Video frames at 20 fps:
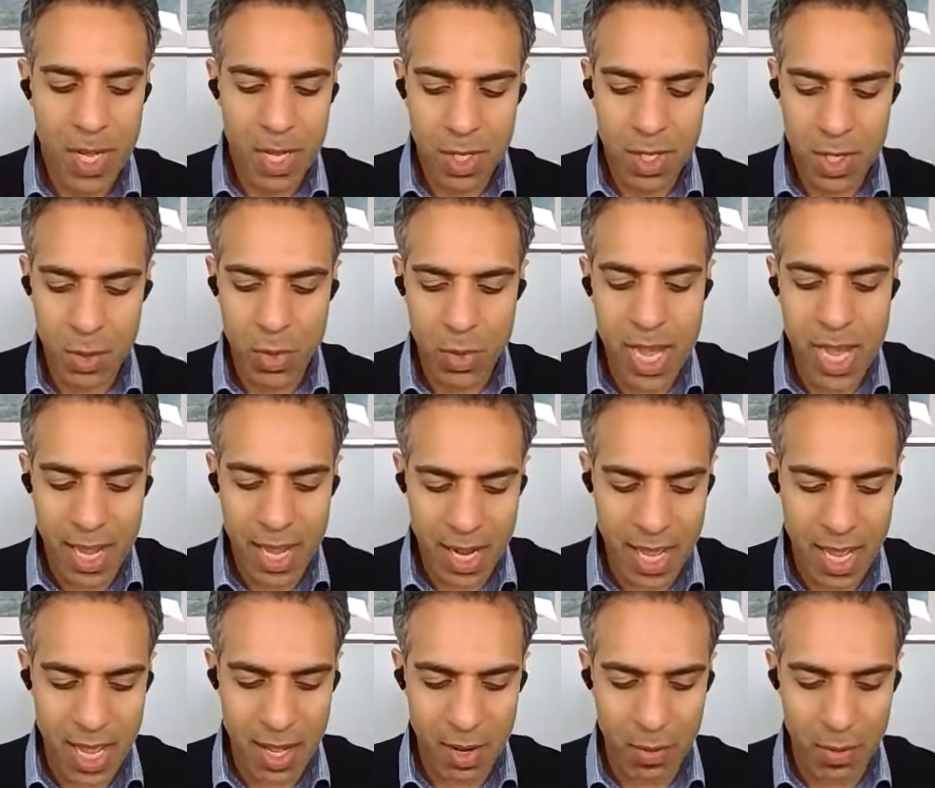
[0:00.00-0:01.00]
So we had
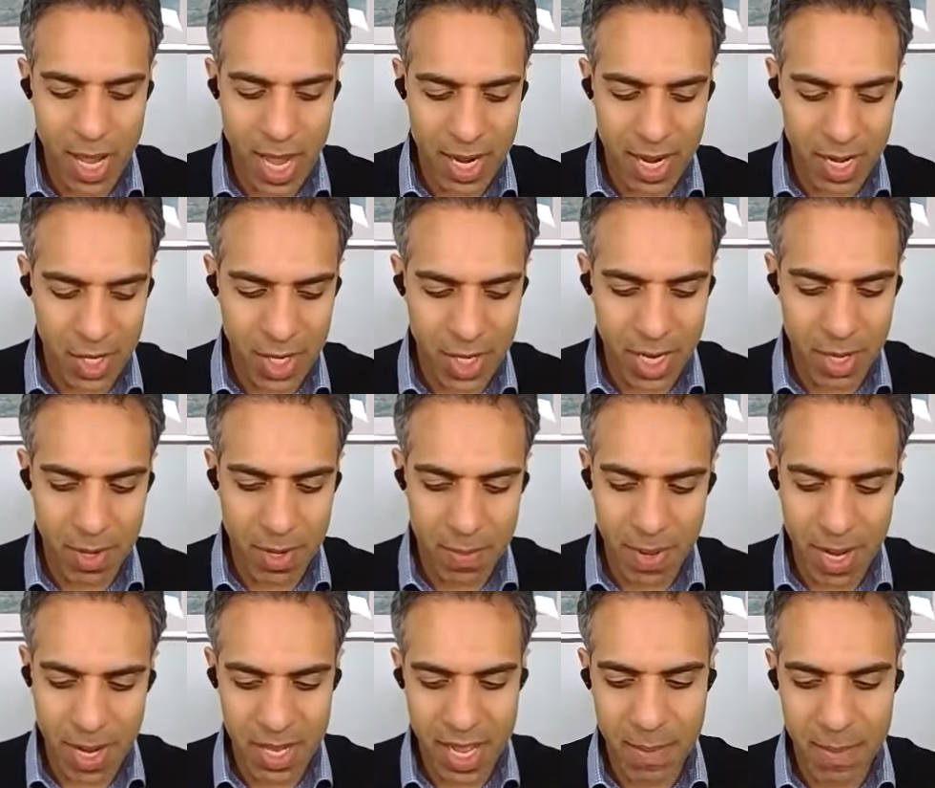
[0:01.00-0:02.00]
a gentleman
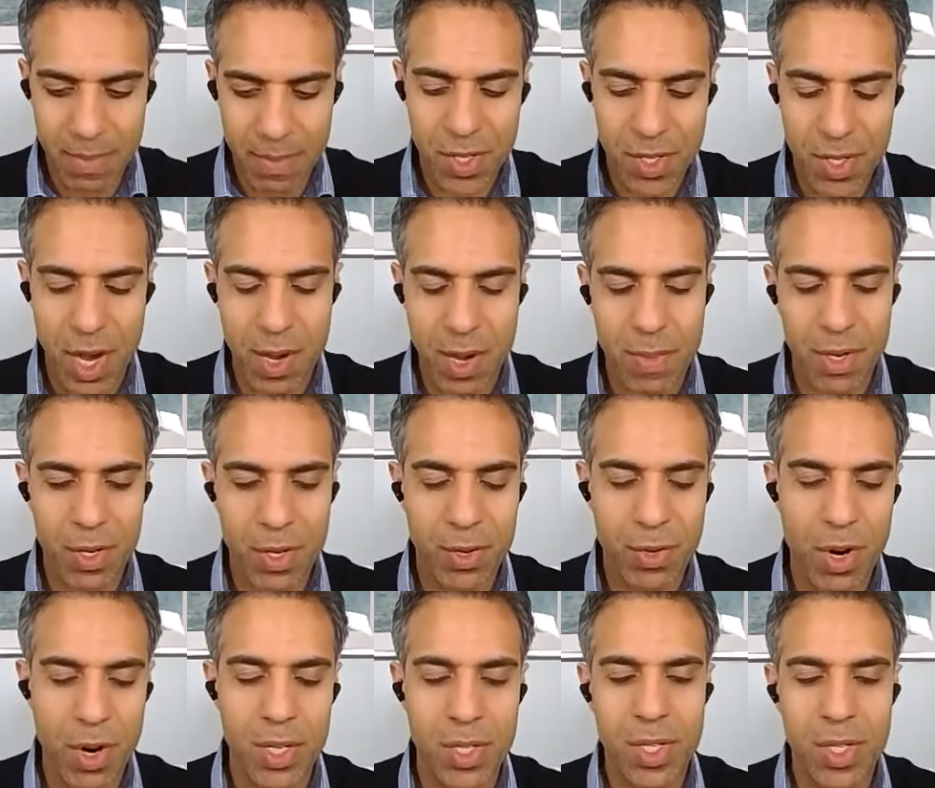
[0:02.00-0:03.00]
by the name of Simon
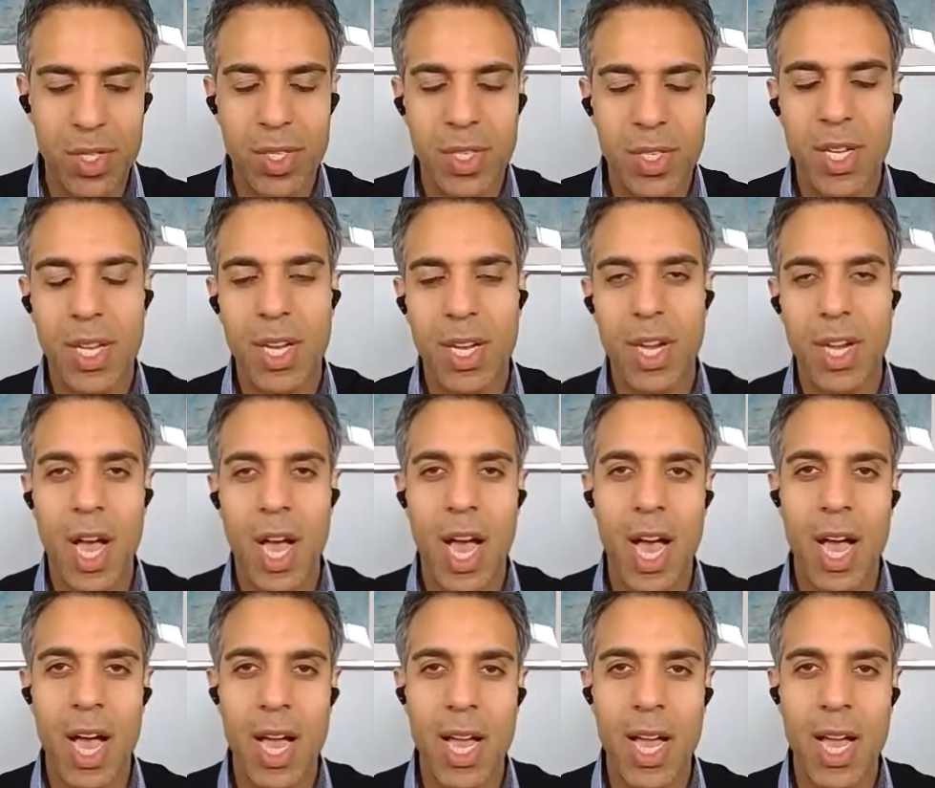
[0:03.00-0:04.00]
Cross,
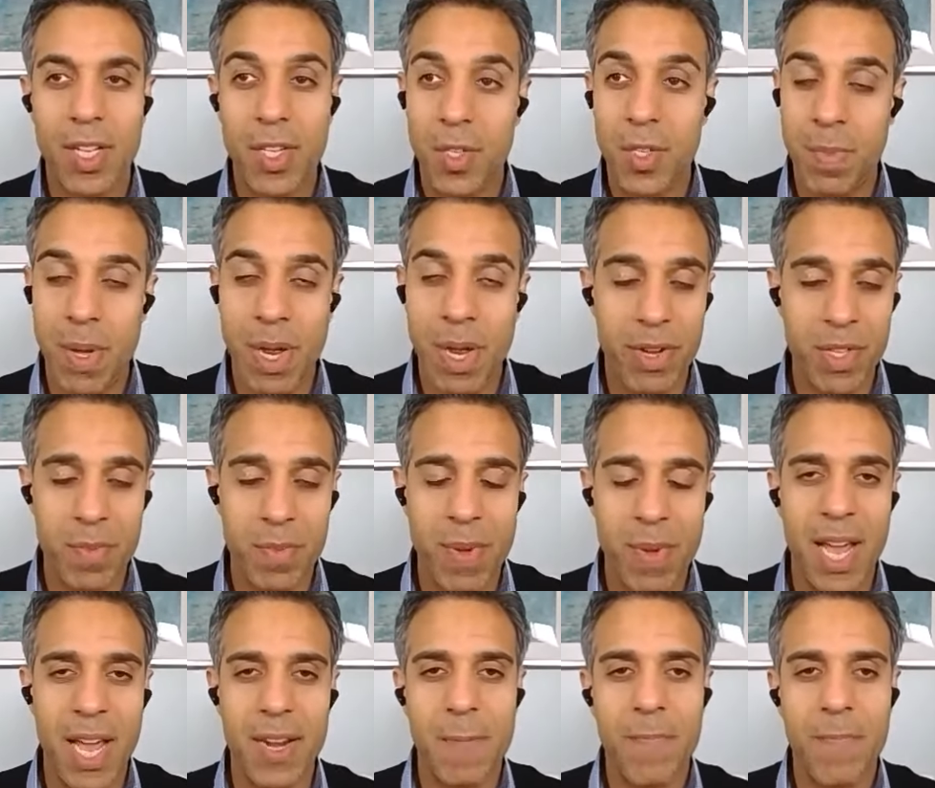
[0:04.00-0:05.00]
experienced
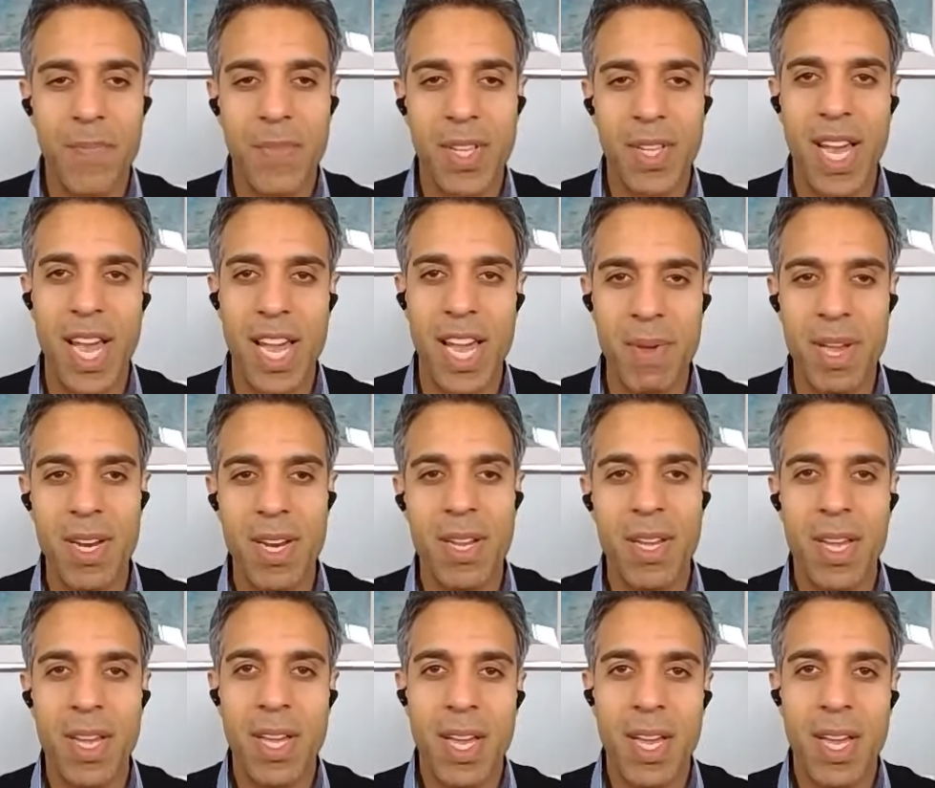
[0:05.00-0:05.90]
man, came in,